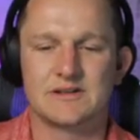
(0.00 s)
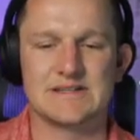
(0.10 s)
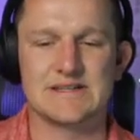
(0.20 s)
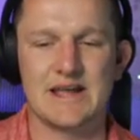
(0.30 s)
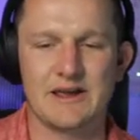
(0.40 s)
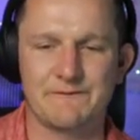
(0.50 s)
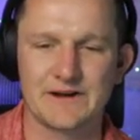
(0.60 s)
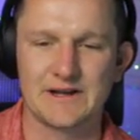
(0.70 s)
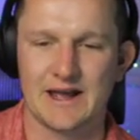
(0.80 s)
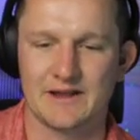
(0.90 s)

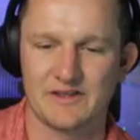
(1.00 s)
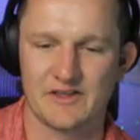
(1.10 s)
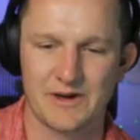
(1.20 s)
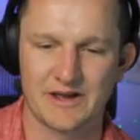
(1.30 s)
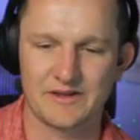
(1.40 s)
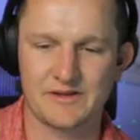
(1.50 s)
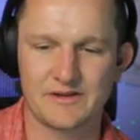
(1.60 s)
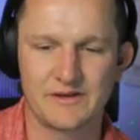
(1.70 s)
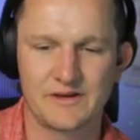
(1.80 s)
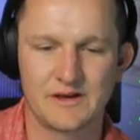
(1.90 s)
Definitely had the space.
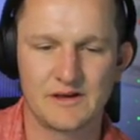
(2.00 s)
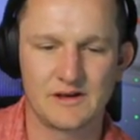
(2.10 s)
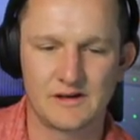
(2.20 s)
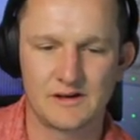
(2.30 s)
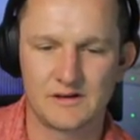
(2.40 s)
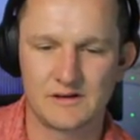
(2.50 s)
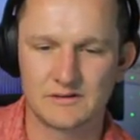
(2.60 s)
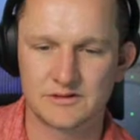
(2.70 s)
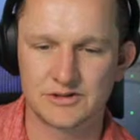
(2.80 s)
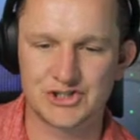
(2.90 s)

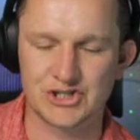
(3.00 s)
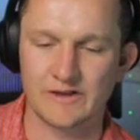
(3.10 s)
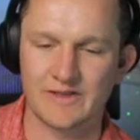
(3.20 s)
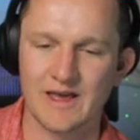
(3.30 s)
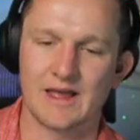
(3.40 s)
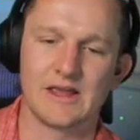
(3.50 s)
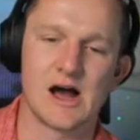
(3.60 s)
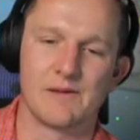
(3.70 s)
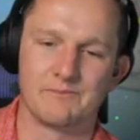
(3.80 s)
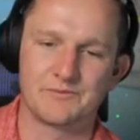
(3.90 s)
Shot there.
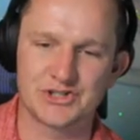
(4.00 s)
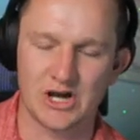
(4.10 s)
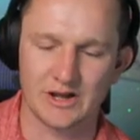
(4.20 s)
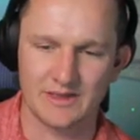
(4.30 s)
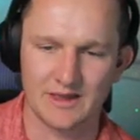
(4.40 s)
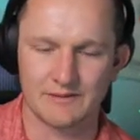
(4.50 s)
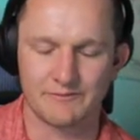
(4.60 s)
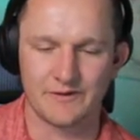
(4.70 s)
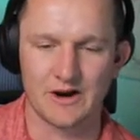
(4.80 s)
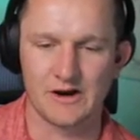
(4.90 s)
Yeah. Shot there.
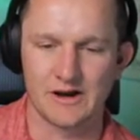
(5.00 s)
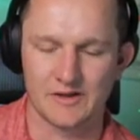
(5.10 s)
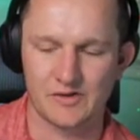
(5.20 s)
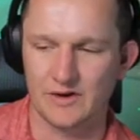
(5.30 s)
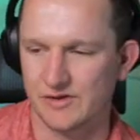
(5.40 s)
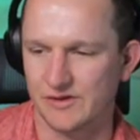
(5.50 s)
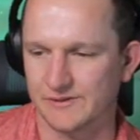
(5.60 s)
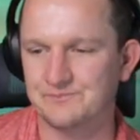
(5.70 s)
Very nice, Tosin.